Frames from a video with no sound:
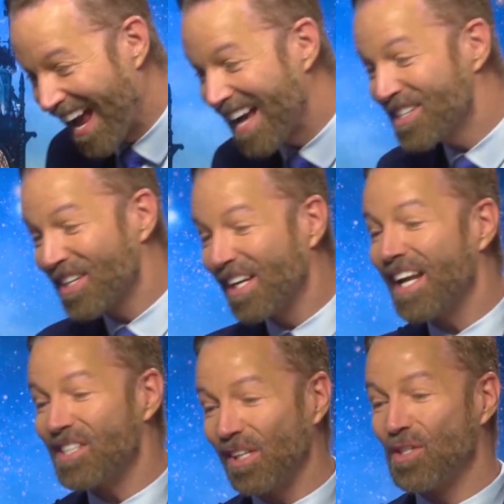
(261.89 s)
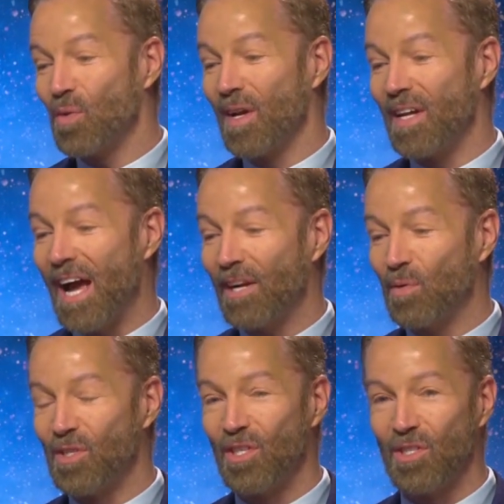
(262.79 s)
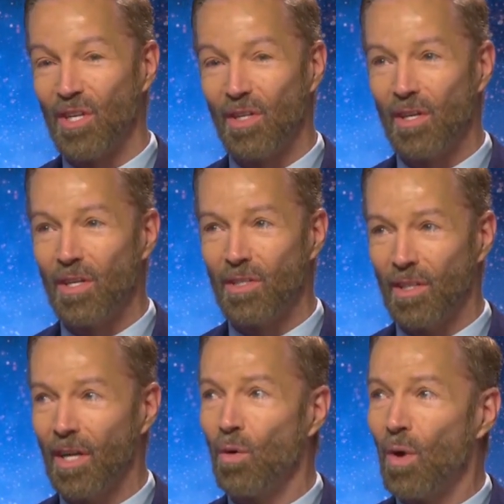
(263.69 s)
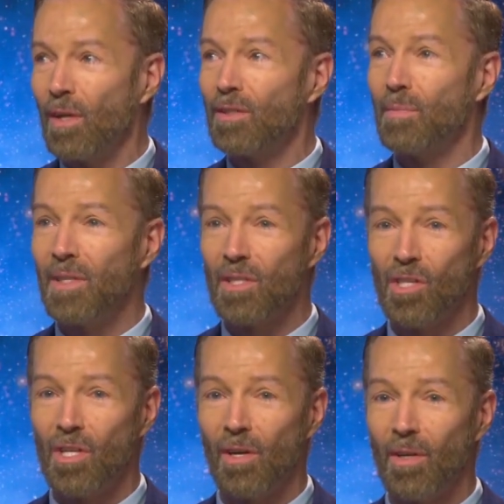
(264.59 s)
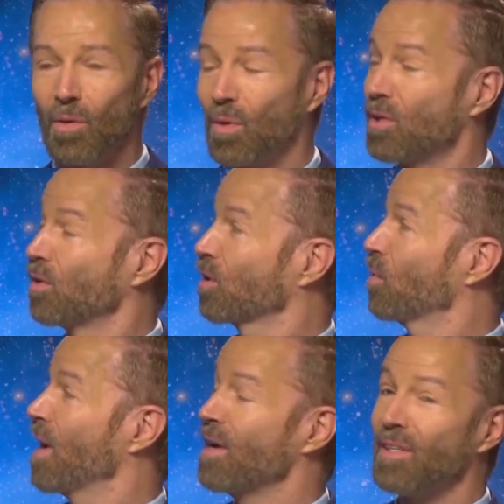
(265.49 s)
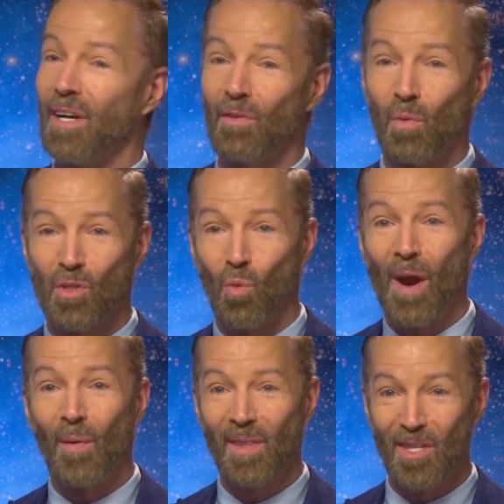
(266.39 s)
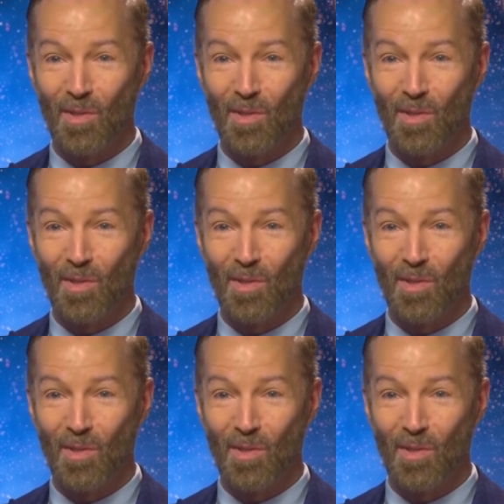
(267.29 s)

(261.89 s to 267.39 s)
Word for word: As a classically trained actress, is it is it kind of wild to be in this scenario where you look around and everyone's wearing